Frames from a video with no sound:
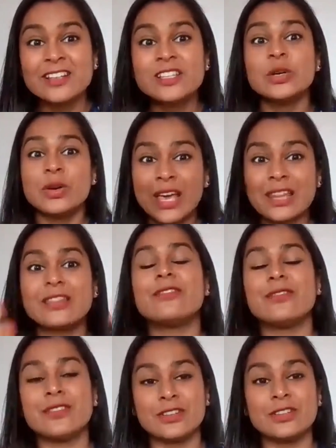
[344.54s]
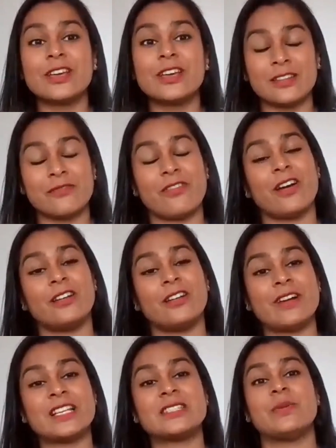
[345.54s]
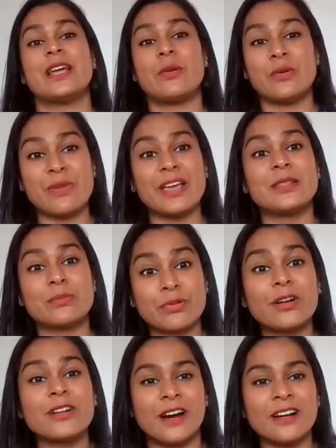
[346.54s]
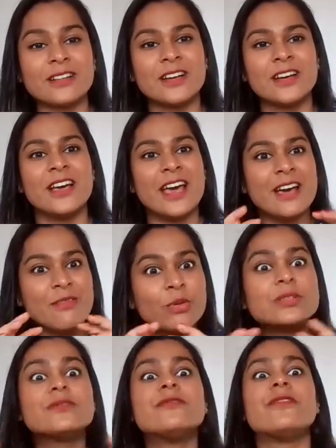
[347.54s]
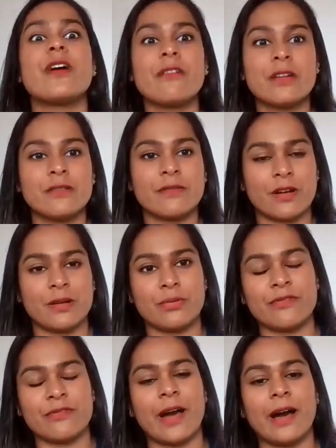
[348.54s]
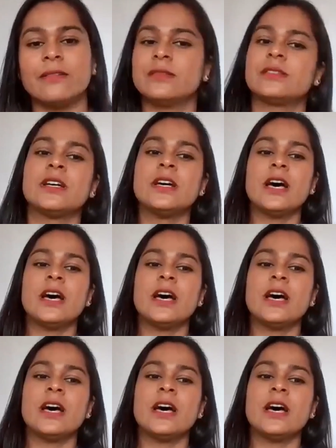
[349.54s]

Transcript: to get the final recipe that will make the product was very, very profound.